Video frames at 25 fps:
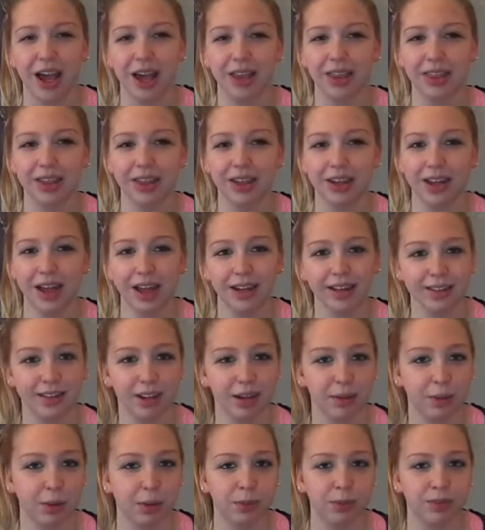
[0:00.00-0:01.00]
The last
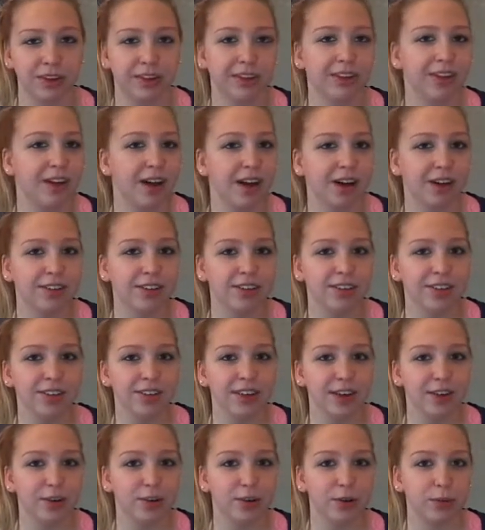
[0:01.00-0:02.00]
time I was at the doctor,
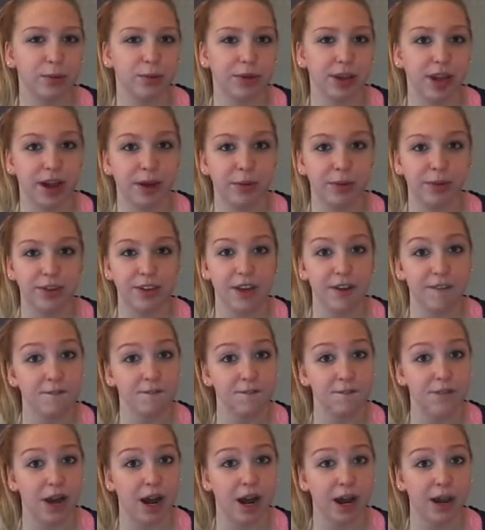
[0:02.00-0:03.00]
they told me I was
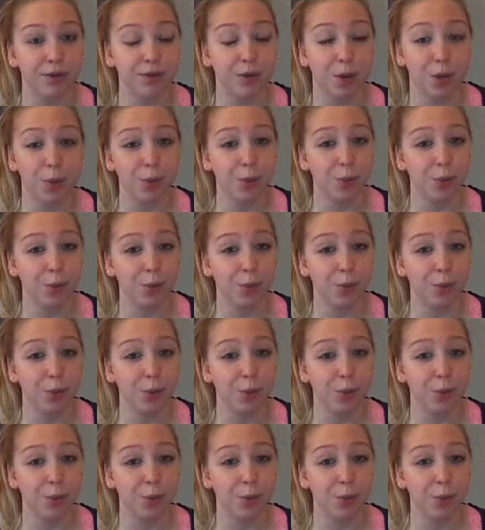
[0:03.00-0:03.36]
5'1".